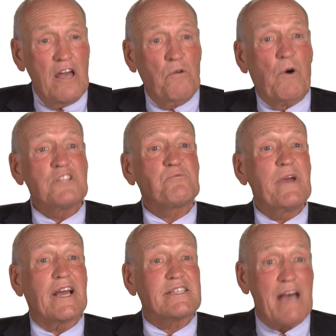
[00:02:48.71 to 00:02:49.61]
Once
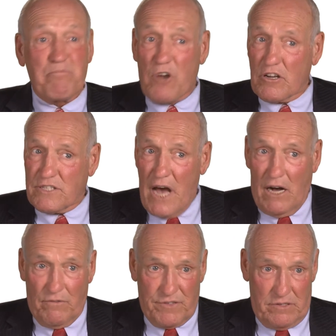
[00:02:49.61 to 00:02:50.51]
we accept
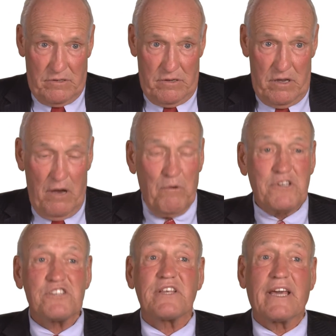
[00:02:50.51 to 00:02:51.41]
ourselves,
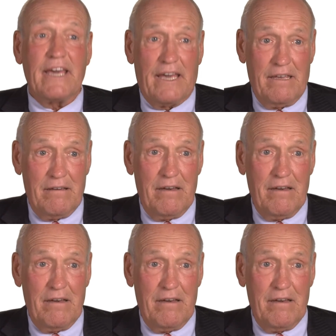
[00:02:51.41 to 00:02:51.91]
which is the key,